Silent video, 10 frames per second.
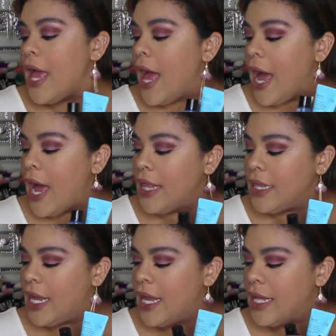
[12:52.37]

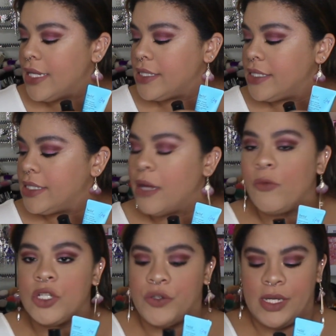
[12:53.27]
And this is a
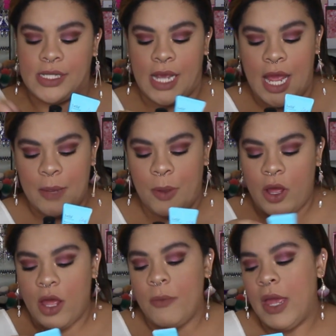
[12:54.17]
moisturizing eye
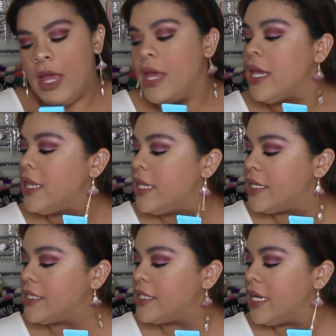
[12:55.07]
balm.
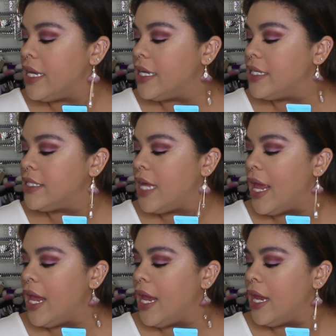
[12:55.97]
This is
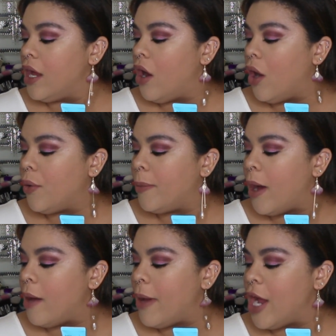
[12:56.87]
a Aqua
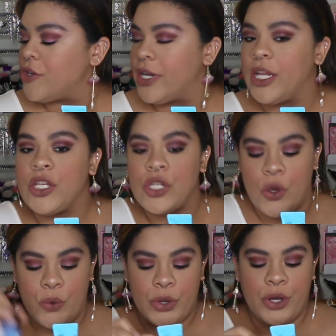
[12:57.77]
Balm hydrating
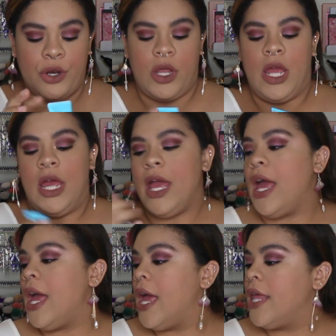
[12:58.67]
toner,
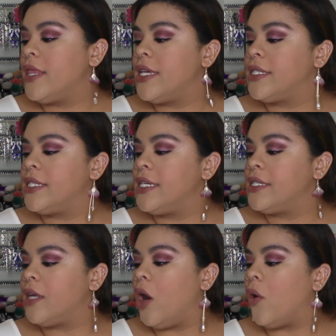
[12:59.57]
and this
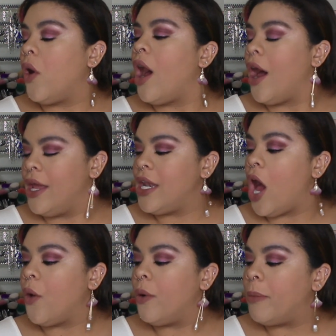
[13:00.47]
is an
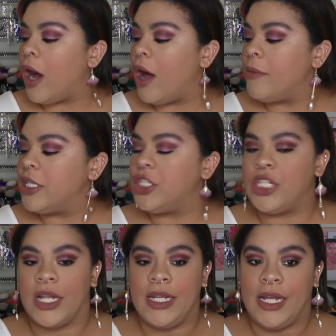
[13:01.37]
Aqua Balm
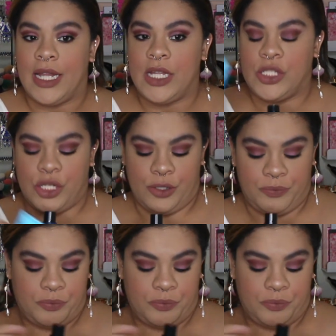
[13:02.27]
jelly cleanser.